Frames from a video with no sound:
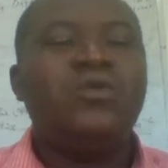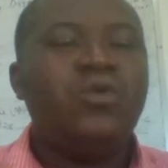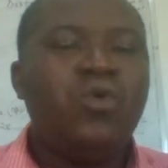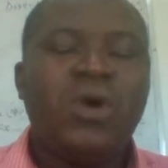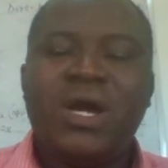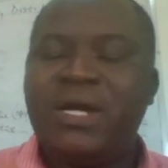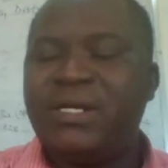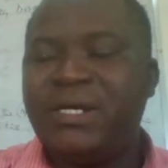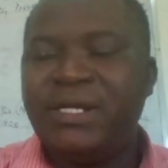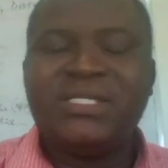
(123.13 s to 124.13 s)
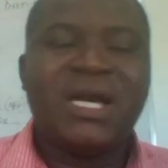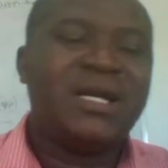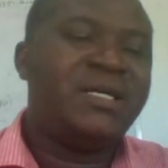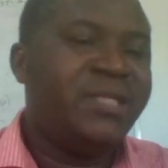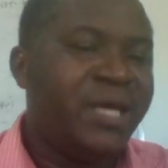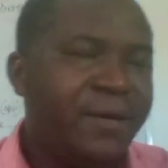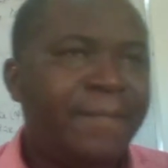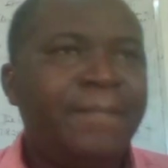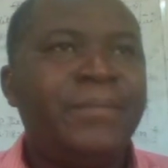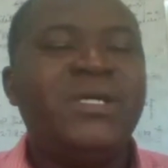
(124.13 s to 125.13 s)
go and create an account there.
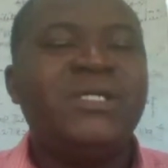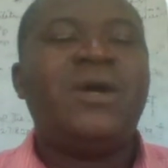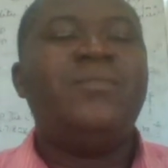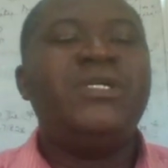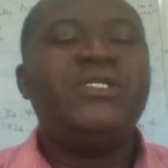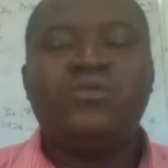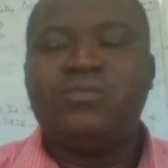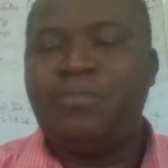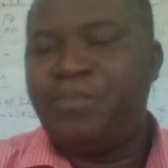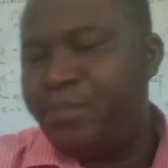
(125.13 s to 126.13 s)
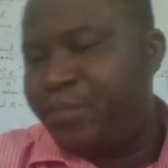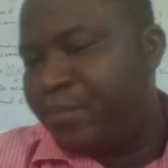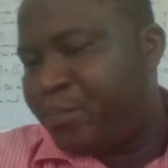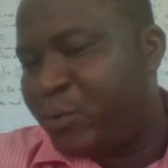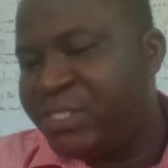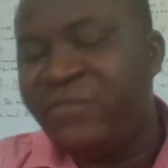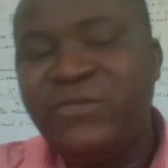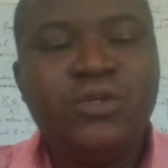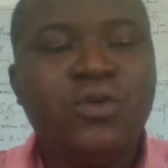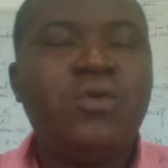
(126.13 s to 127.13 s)
So I'm going to post a
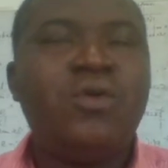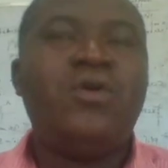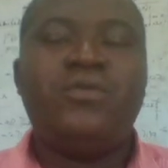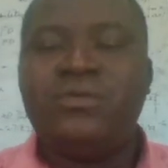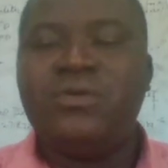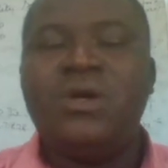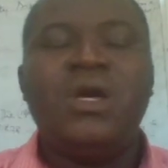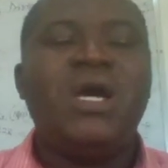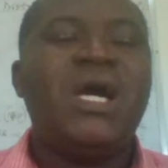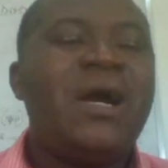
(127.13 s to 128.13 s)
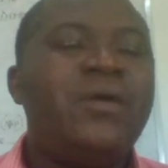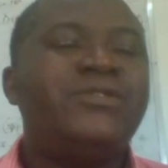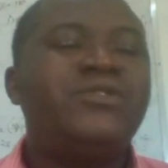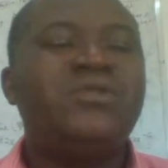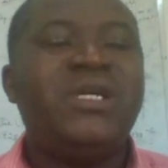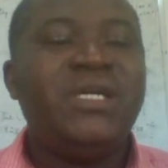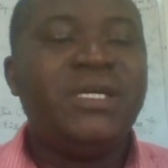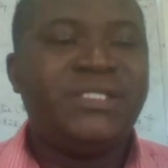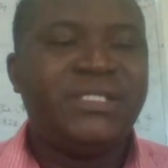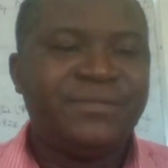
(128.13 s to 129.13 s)
video on how to
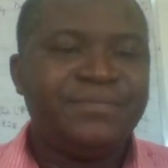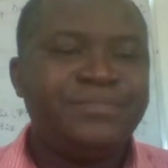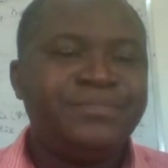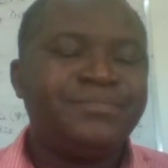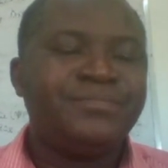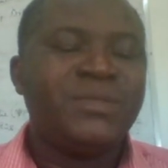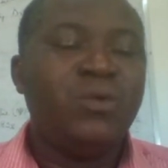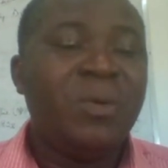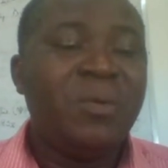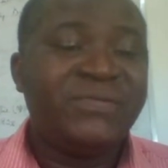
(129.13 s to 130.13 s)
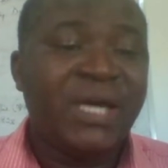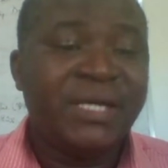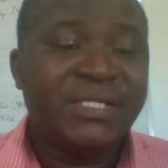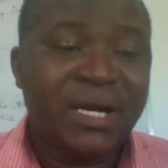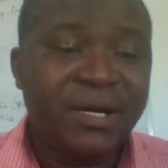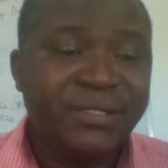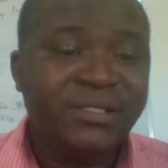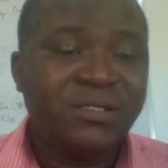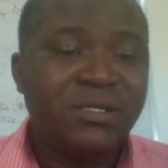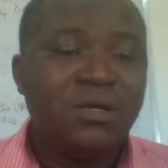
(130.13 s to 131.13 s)
create Web of Science account,
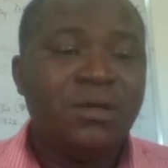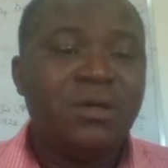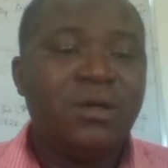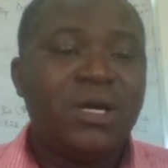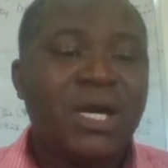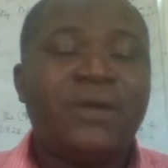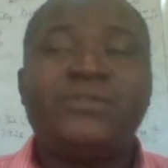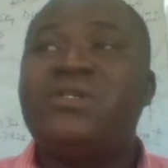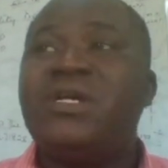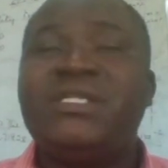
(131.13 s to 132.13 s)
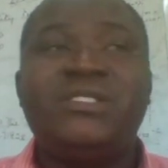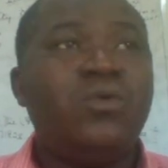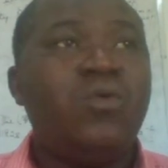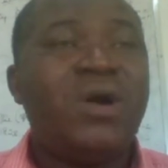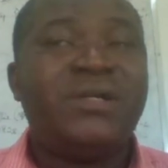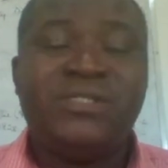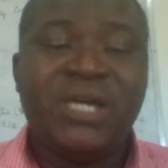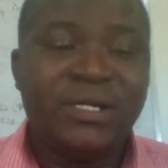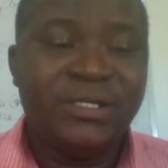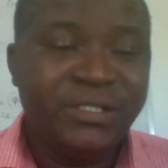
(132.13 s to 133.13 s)
how to create
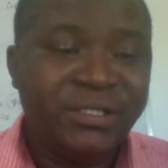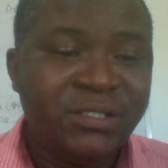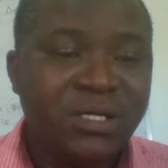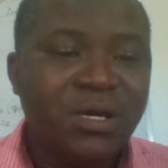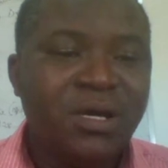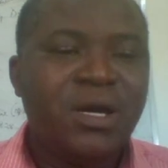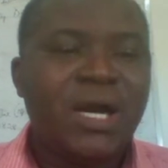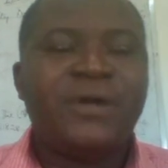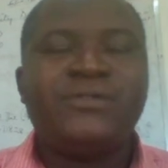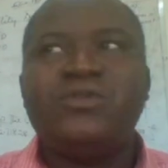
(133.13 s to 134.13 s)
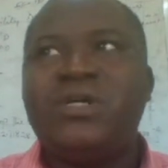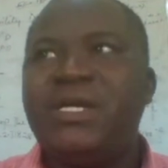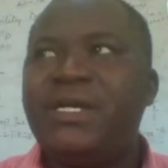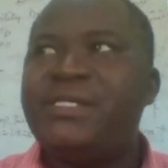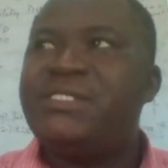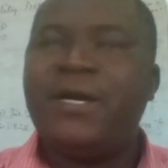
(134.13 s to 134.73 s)
ORCID, how to create